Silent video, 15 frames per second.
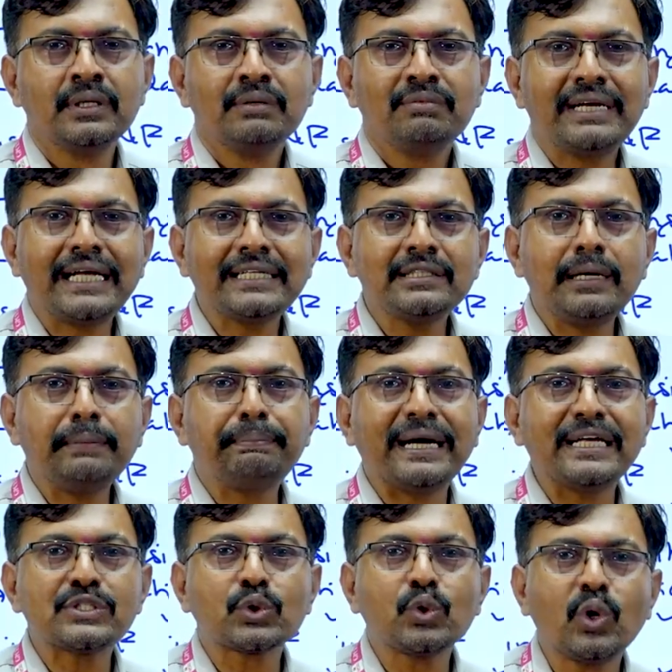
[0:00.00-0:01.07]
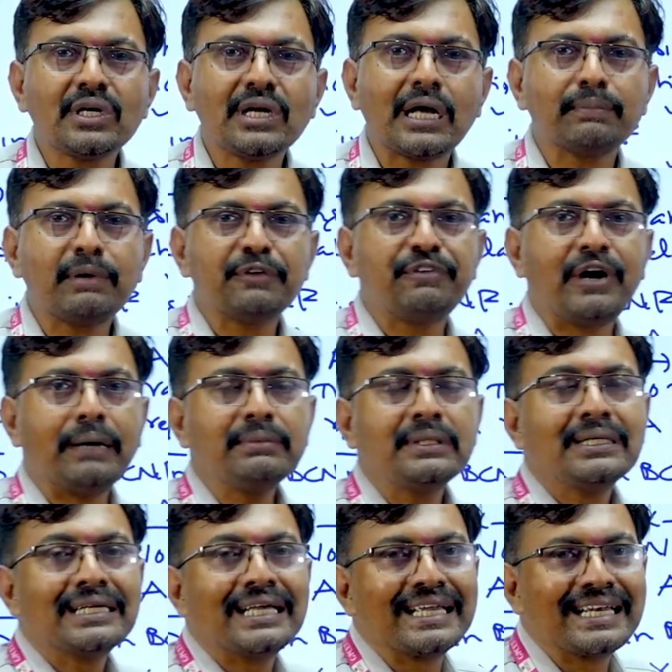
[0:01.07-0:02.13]
Whereas in the Boyce-Codd normal form,
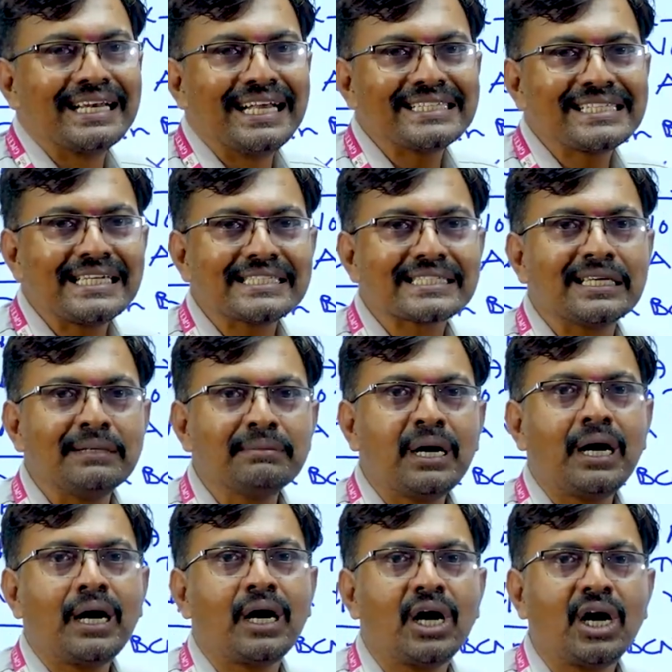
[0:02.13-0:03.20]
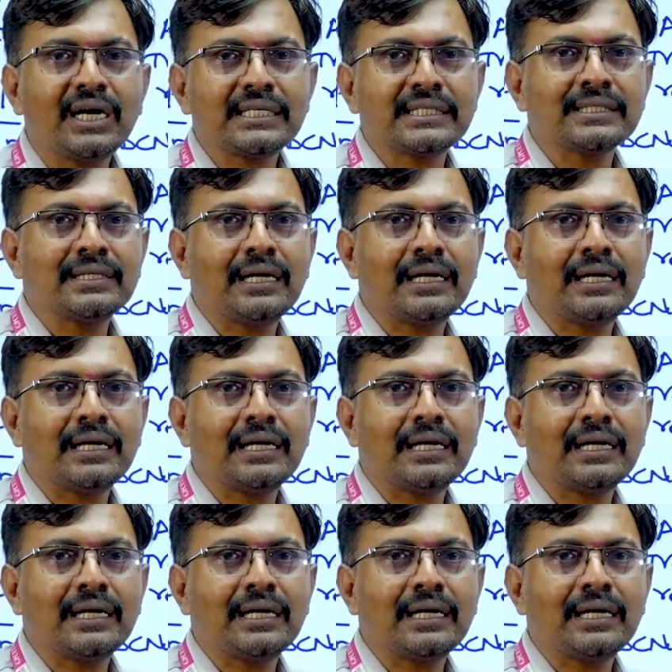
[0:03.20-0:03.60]
a relation schema R is in